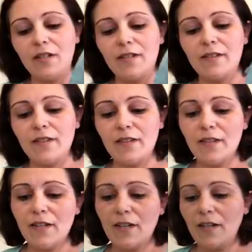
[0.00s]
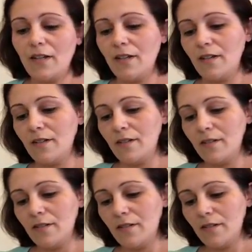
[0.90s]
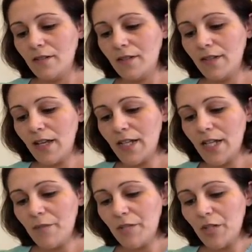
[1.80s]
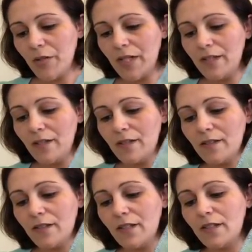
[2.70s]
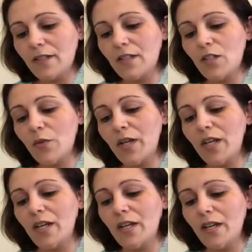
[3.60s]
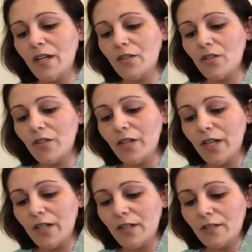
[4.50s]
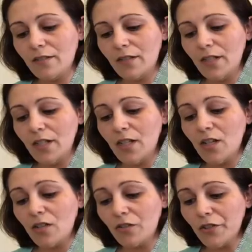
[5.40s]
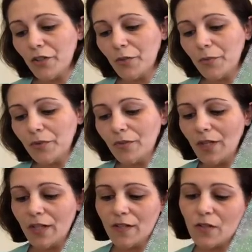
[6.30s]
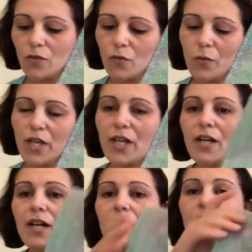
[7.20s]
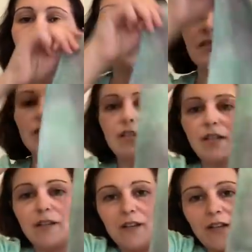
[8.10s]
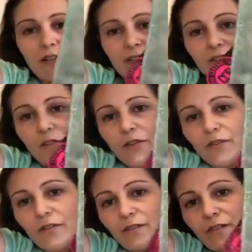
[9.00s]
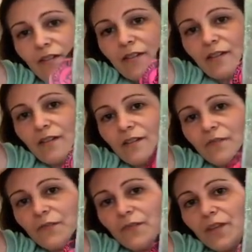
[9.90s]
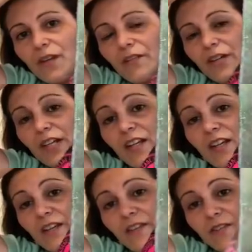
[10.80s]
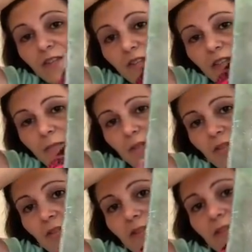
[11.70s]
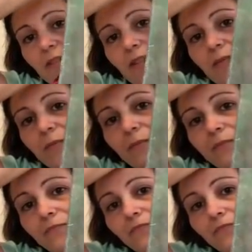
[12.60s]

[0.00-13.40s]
is in the colour, it's 18 by 26. It's a 28 count Lugana in gold opal, and it's called Wicked Garden. And so I really like those ink blocks. So